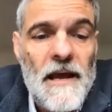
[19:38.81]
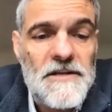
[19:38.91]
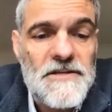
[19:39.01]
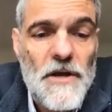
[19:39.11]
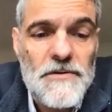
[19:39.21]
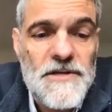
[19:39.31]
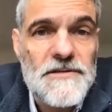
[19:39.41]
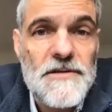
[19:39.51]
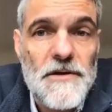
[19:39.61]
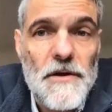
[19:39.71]
And so
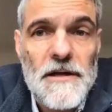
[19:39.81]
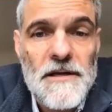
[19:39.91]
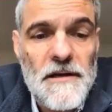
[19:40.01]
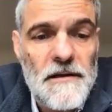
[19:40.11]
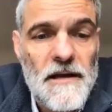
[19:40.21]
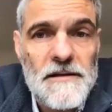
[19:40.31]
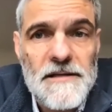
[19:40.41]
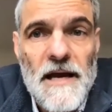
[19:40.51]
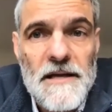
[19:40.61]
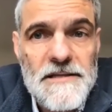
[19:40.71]
since the early
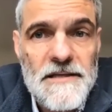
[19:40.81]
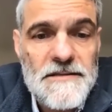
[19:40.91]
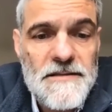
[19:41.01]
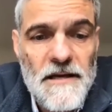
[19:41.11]
1990s,